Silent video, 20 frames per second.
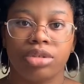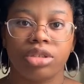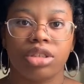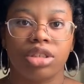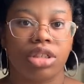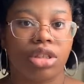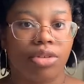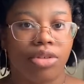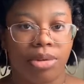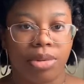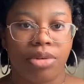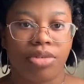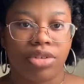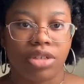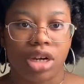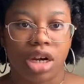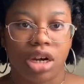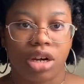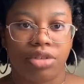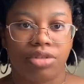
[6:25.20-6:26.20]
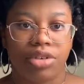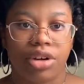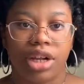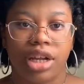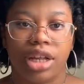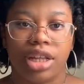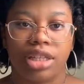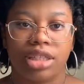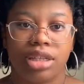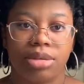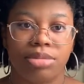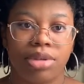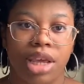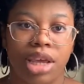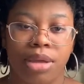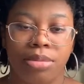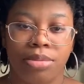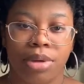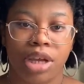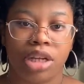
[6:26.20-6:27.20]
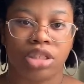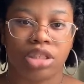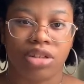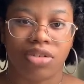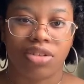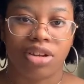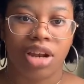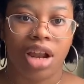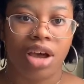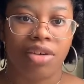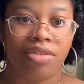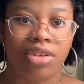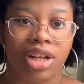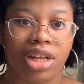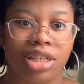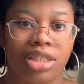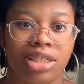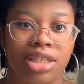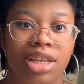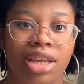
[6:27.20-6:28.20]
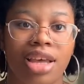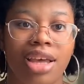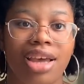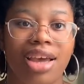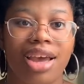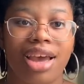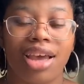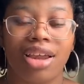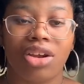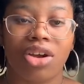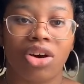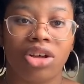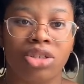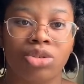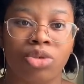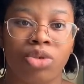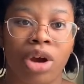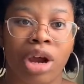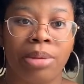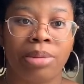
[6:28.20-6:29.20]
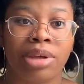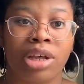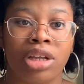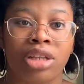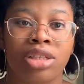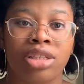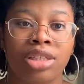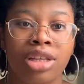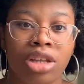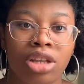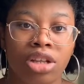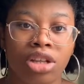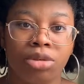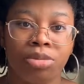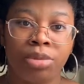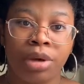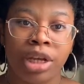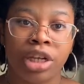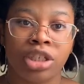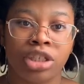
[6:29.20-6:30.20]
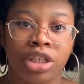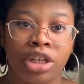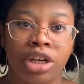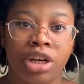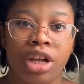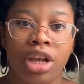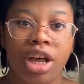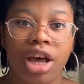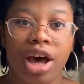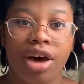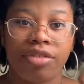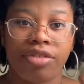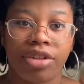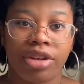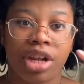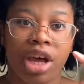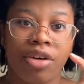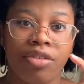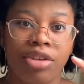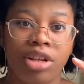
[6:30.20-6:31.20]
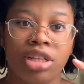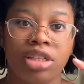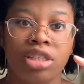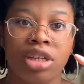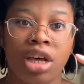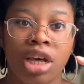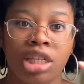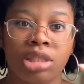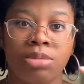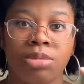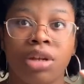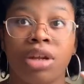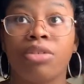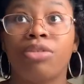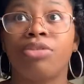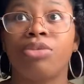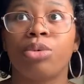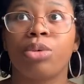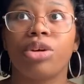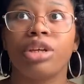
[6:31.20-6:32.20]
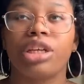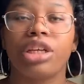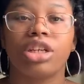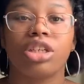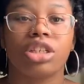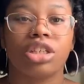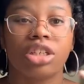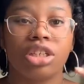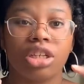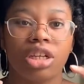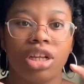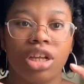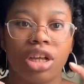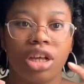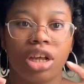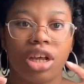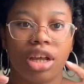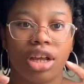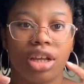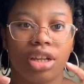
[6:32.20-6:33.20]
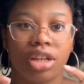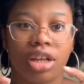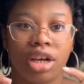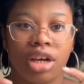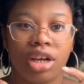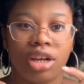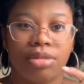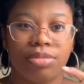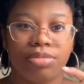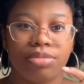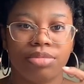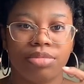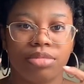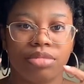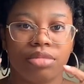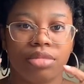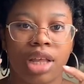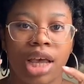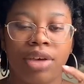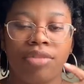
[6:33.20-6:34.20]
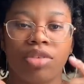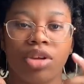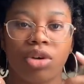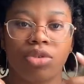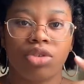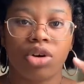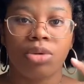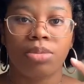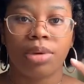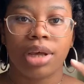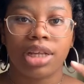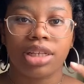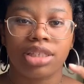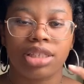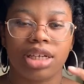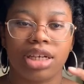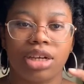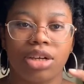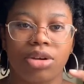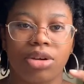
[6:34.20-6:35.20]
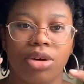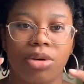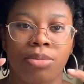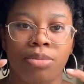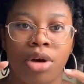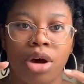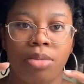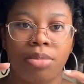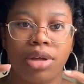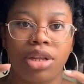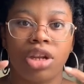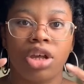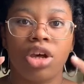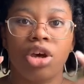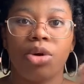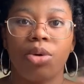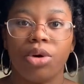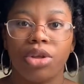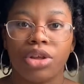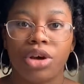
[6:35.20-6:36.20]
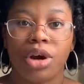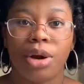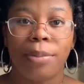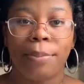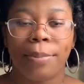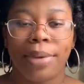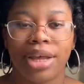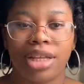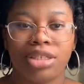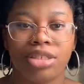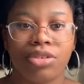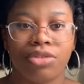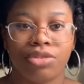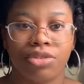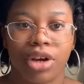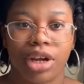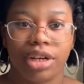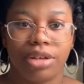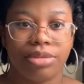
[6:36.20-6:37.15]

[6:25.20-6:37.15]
the female photographer ends up taking pictures of the novelist and also grabbing a singular picture of the novelist's husband of 4 years having a romantic moment with her best friend.